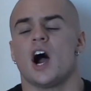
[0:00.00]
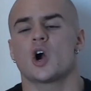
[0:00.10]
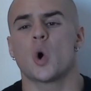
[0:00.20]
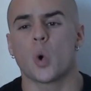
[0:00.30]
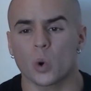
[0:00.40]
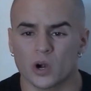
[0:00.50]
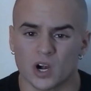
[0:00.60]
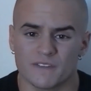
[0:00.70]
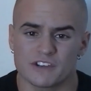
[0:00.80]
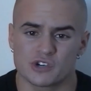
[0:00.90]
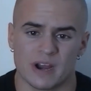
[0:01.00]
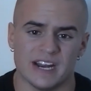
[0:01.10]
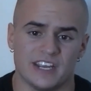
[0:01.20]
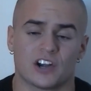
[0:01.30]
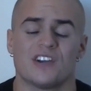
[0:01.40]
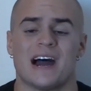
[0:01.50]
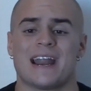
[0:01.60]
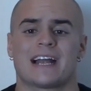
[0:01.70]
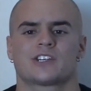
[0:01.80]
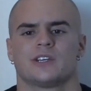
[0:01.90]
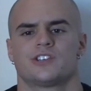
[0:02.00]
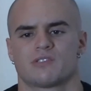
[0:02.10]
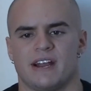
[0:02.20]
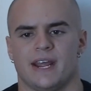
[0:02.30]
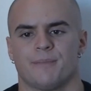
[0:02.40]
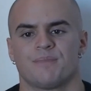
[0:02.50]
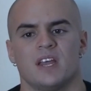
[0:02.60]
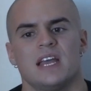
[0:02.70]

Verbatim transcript: a quarter of the training year not actually training.